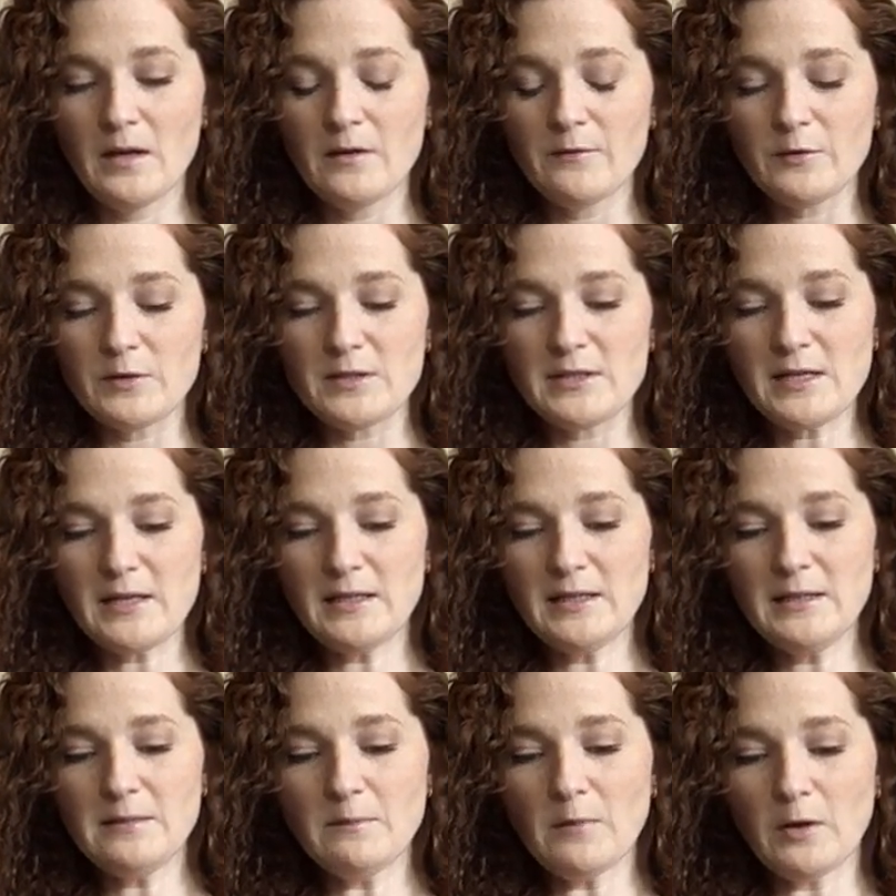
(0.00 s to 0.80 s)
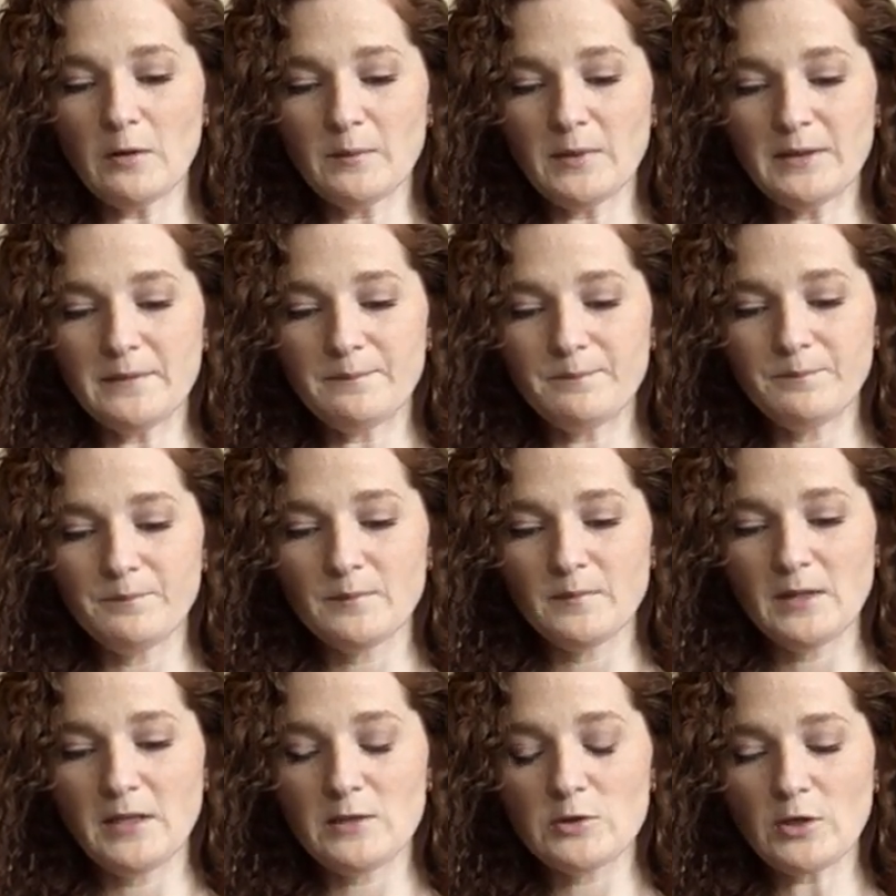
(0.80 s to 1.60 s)
For a sickening moment,
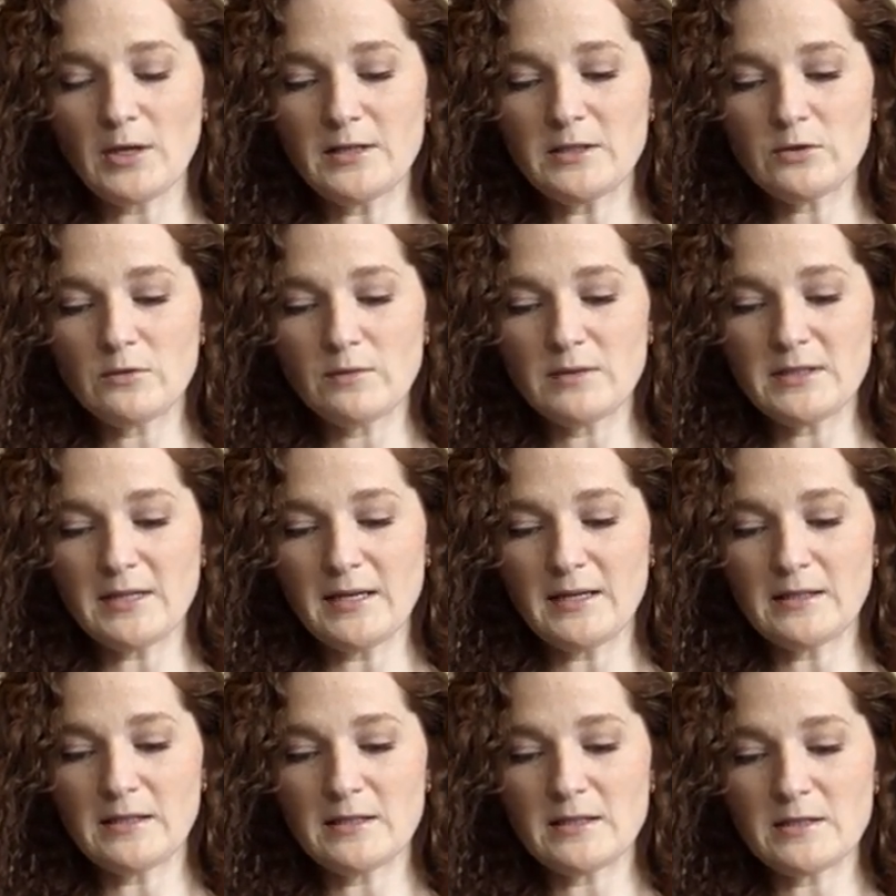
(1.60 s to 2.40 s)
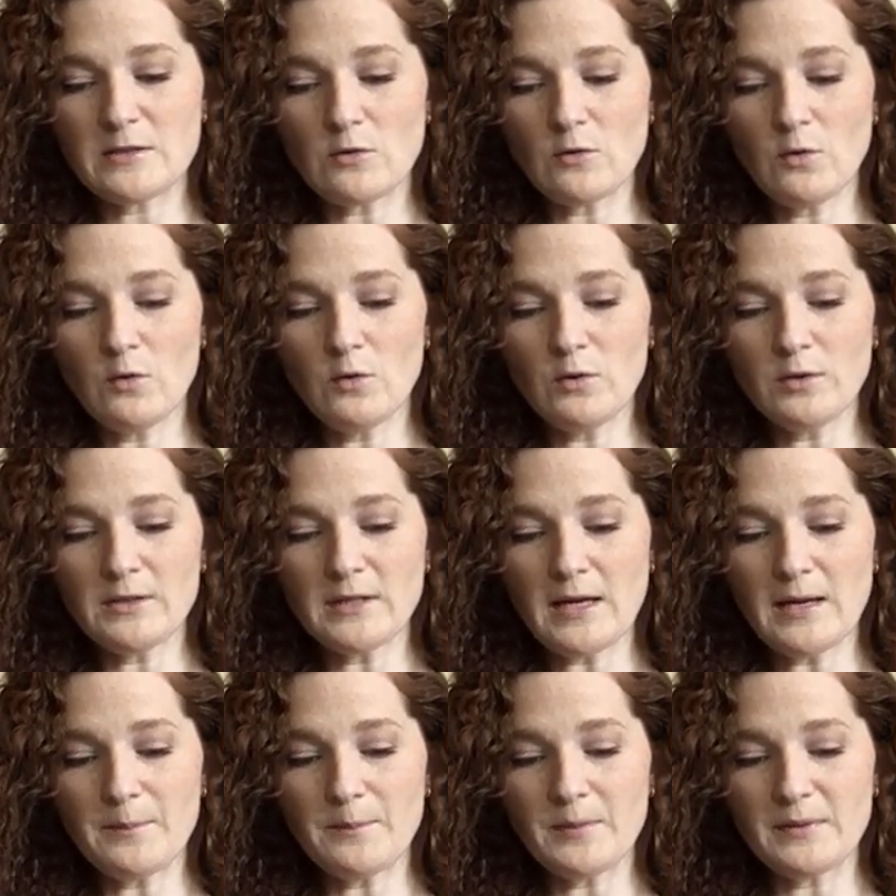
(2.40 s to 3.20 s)
he tried to retain his old
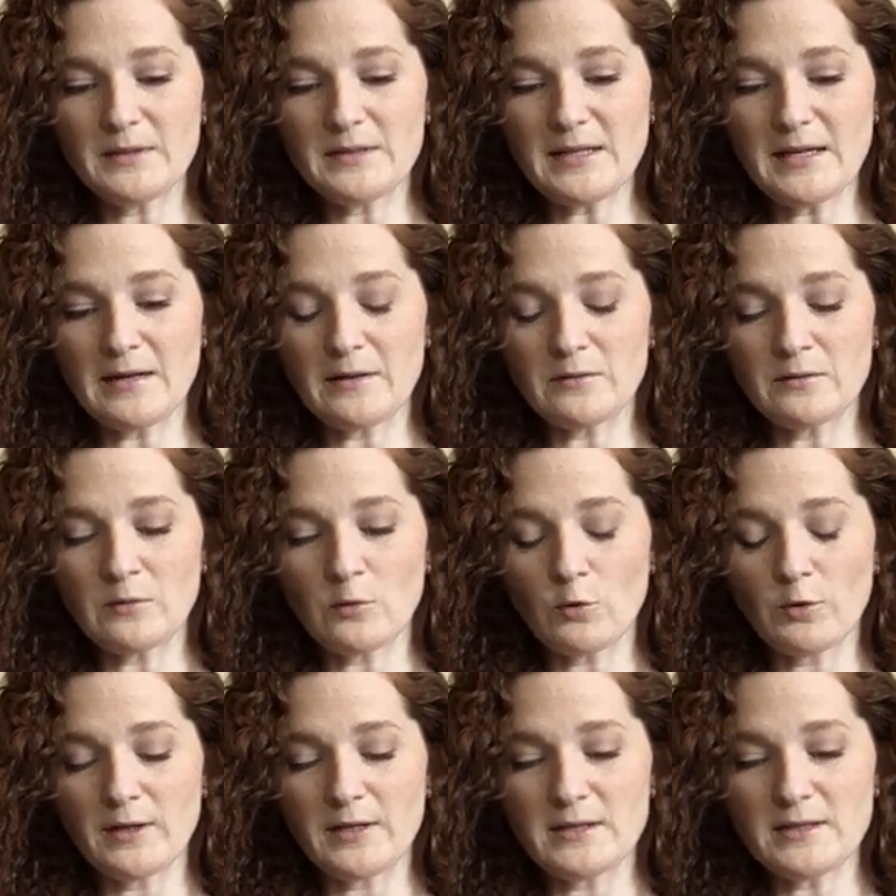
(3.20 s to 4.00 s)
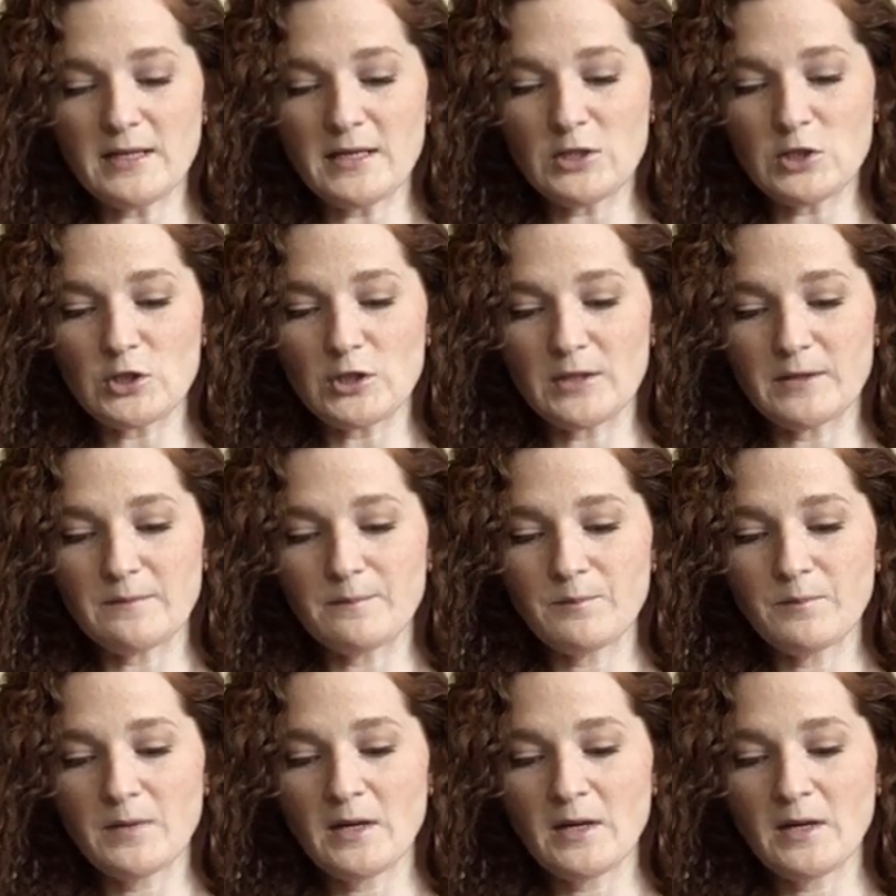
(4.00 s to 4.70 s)
up-and-down orientation.